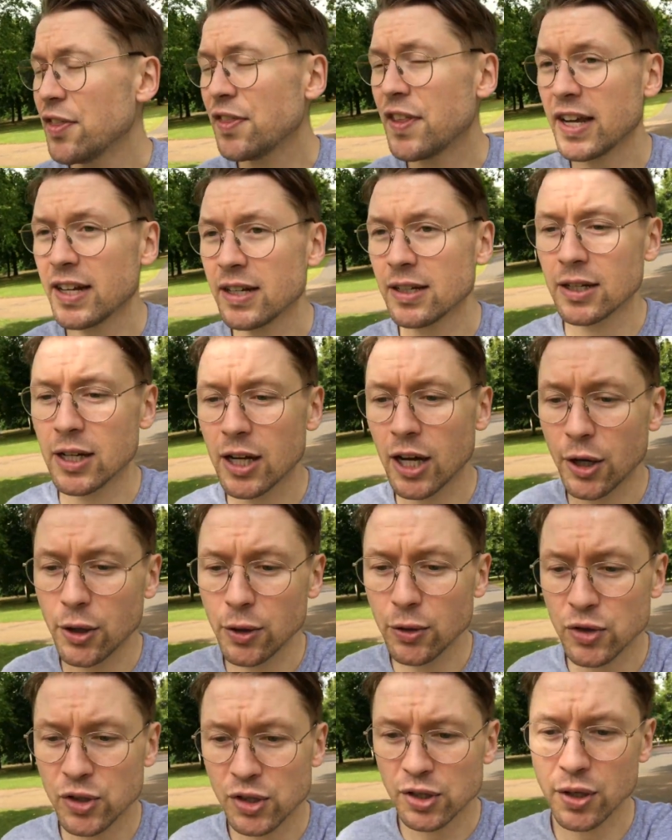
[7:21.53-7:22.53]
then
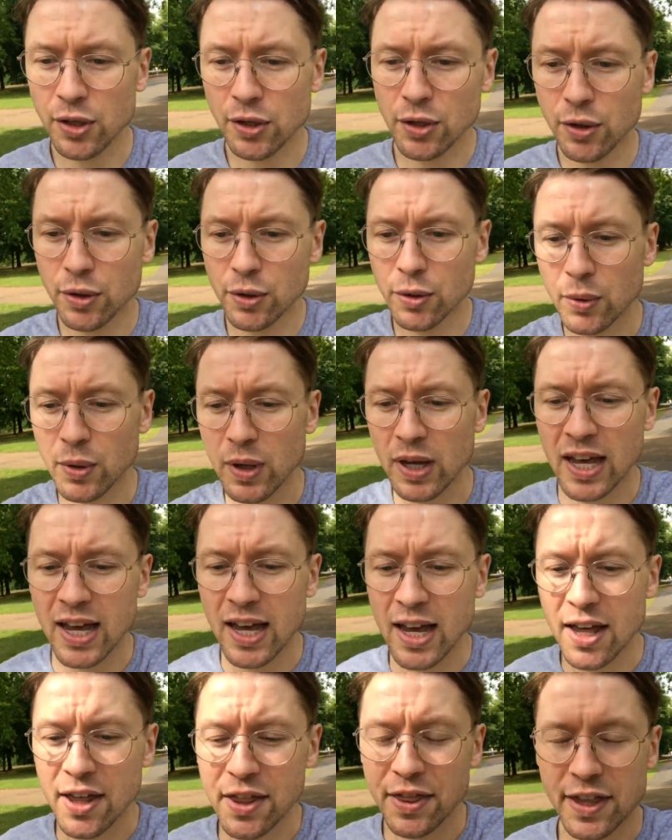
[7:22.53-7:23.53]
go to
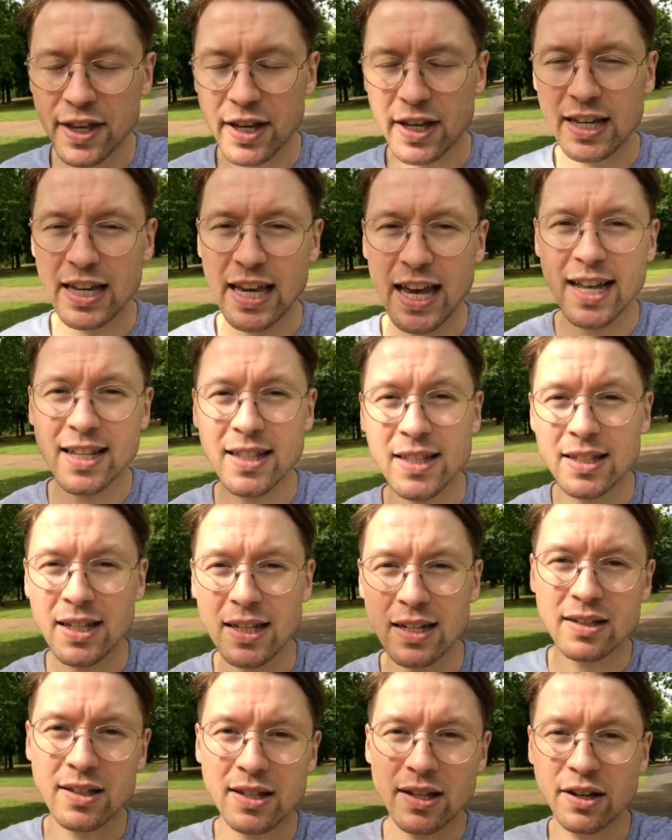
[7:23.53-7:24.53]
the
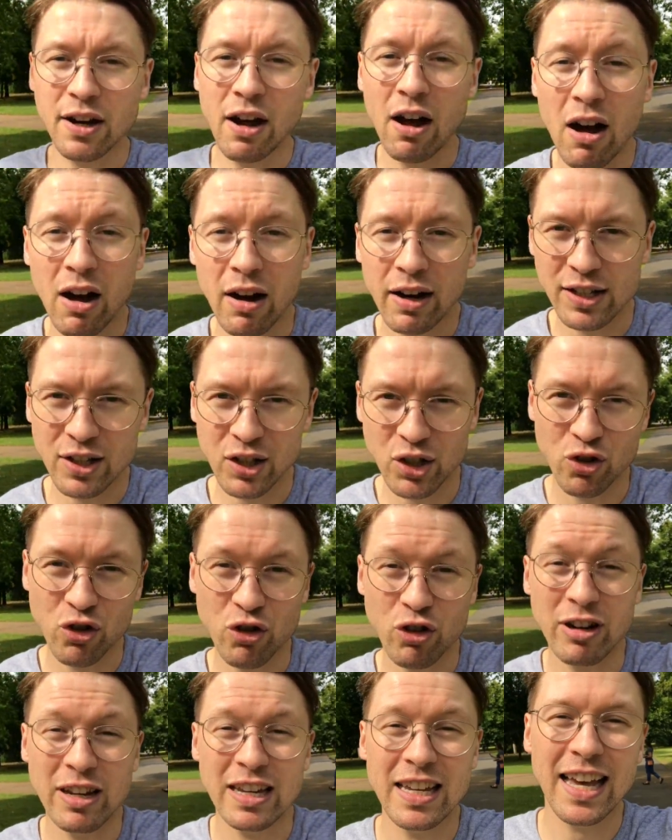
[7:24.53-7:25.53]
Kensington High
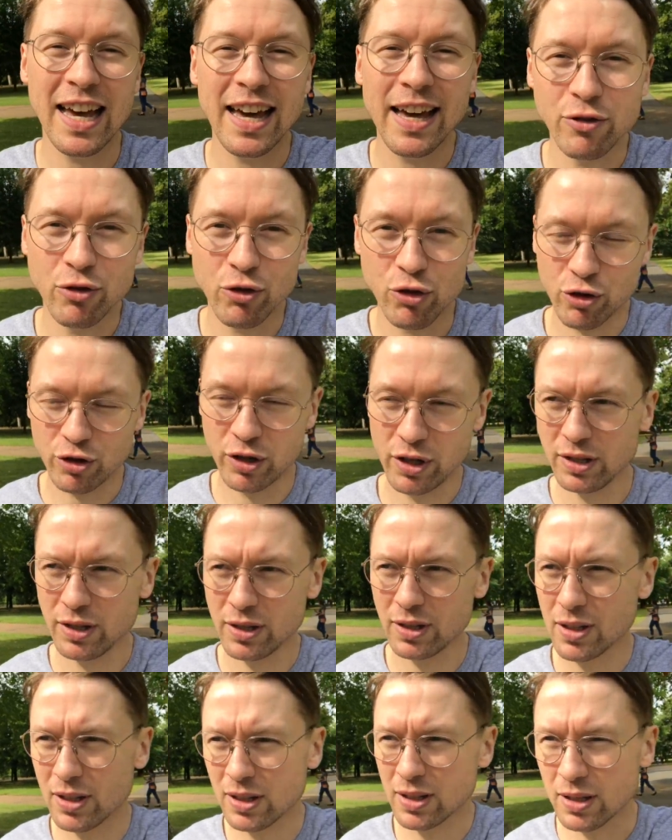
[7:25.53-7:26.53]
Street
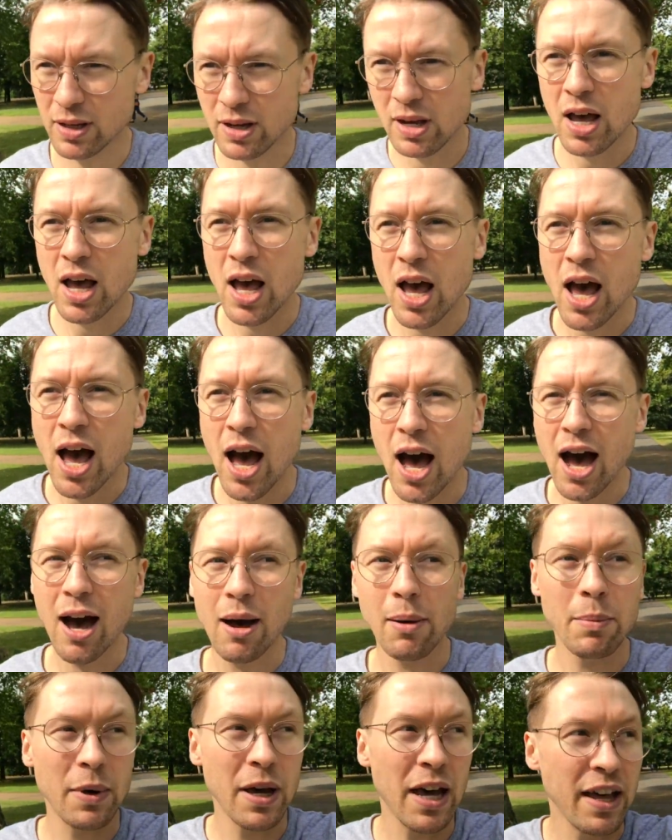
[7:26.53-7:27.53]
entrance
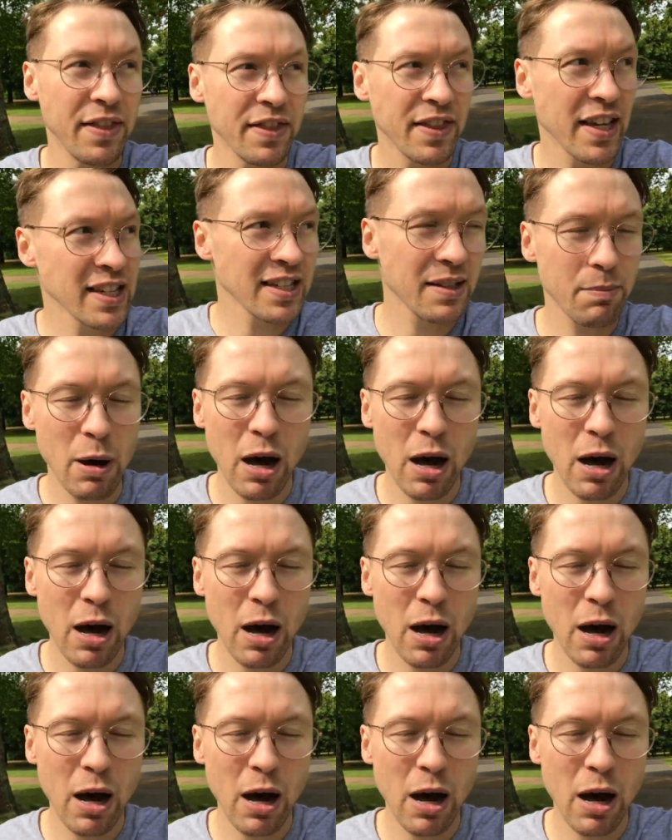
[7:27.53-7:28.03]
and this